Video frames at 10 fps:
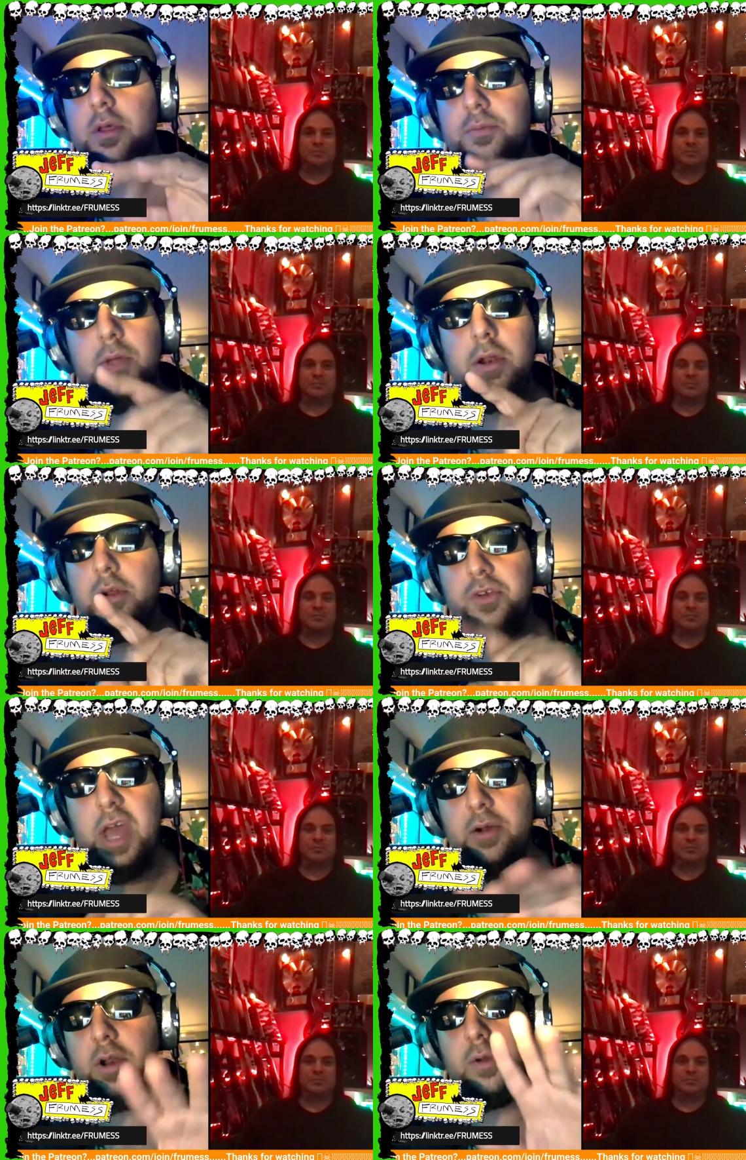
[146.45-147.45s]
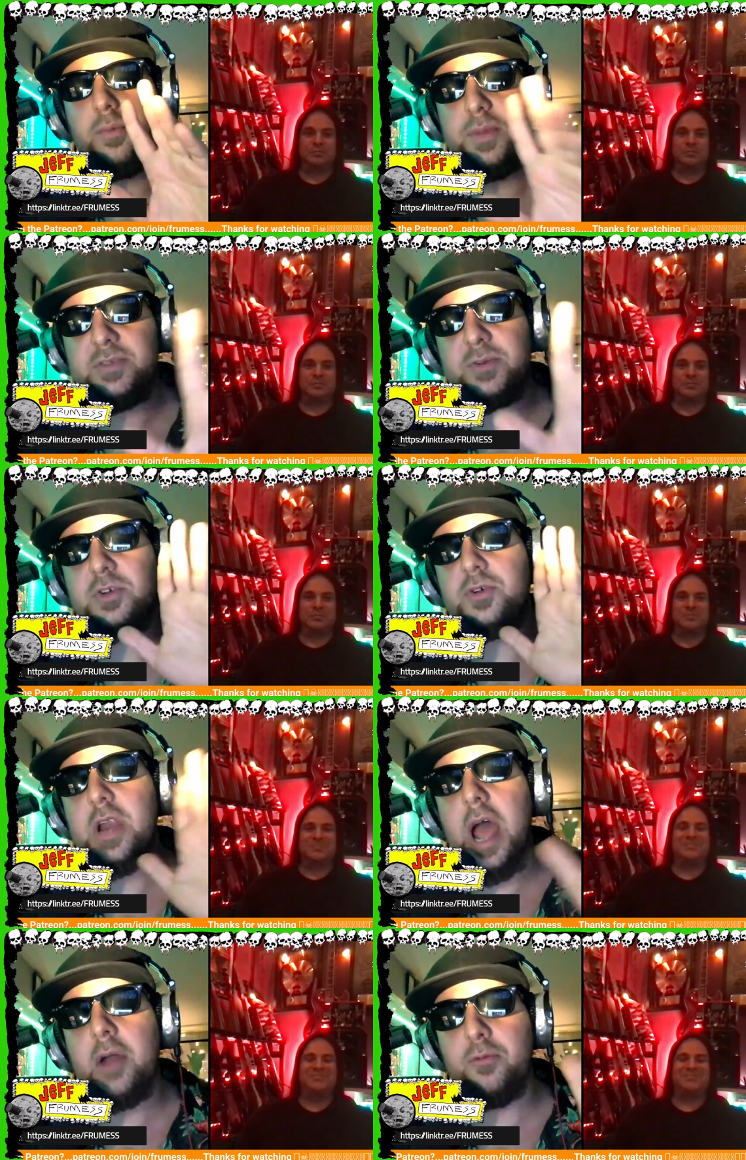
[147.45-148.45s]
Speaker 1: No, no, no. You got it. No. Misfits are
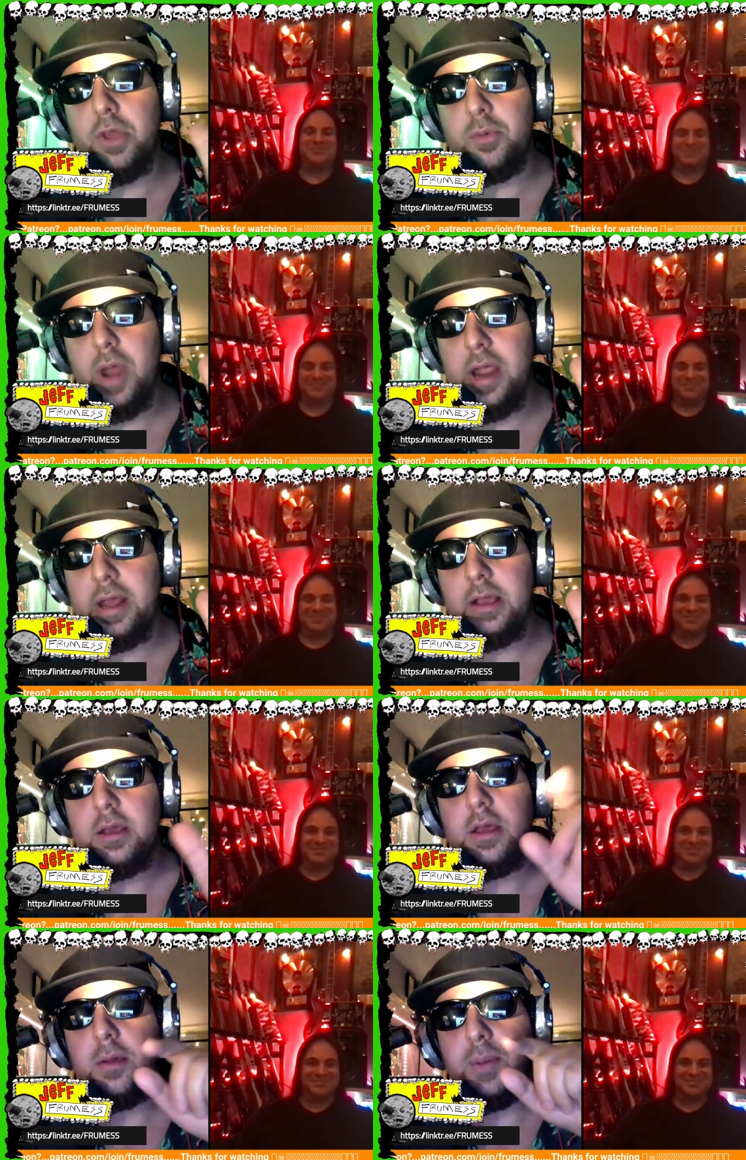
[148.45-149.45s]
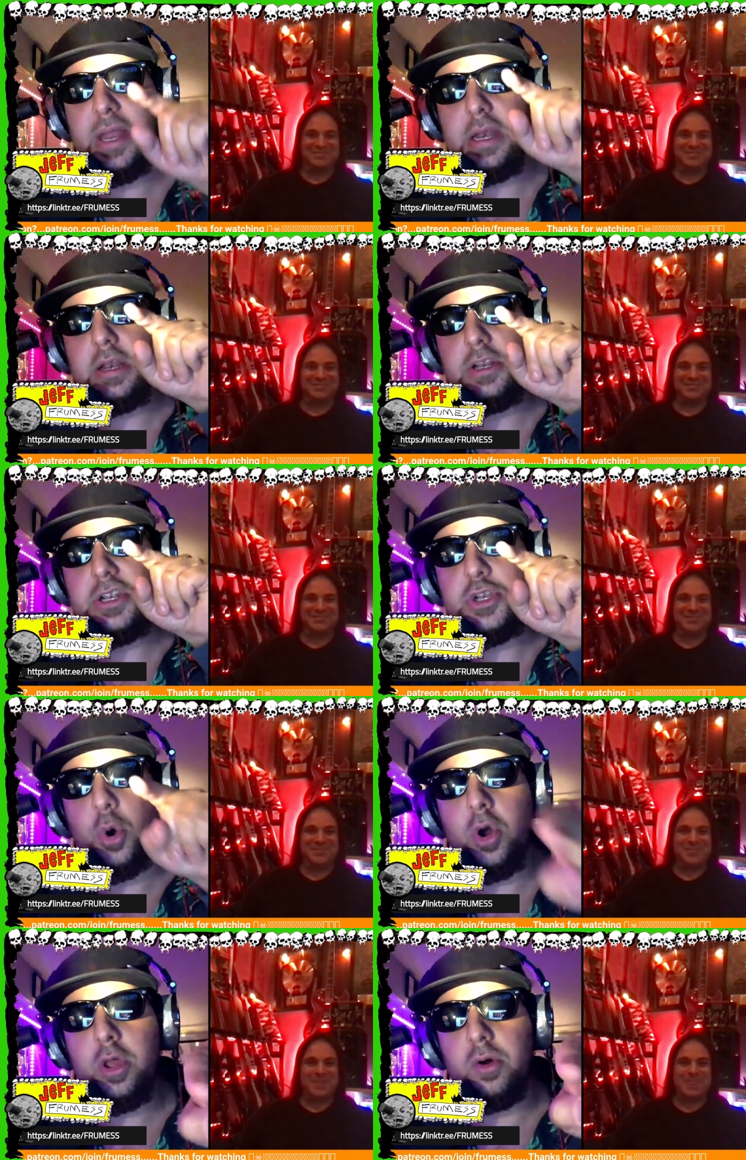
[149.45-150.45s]
not reuniting. But
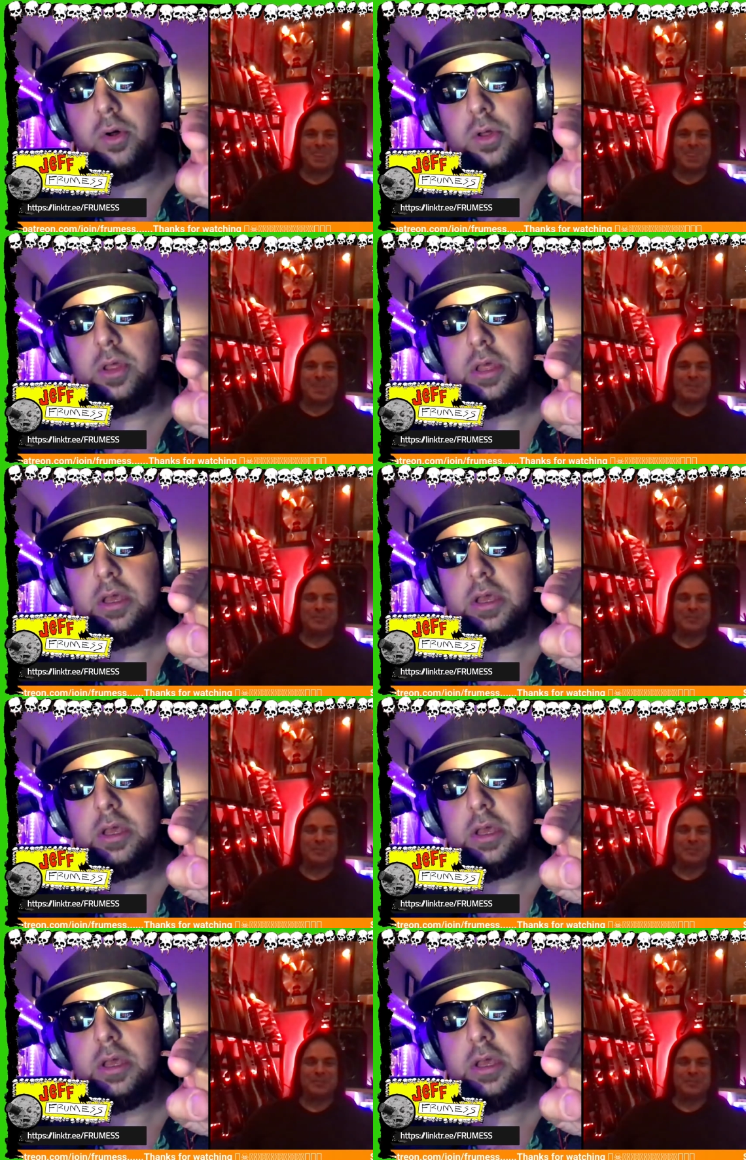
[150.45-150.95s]
Doyle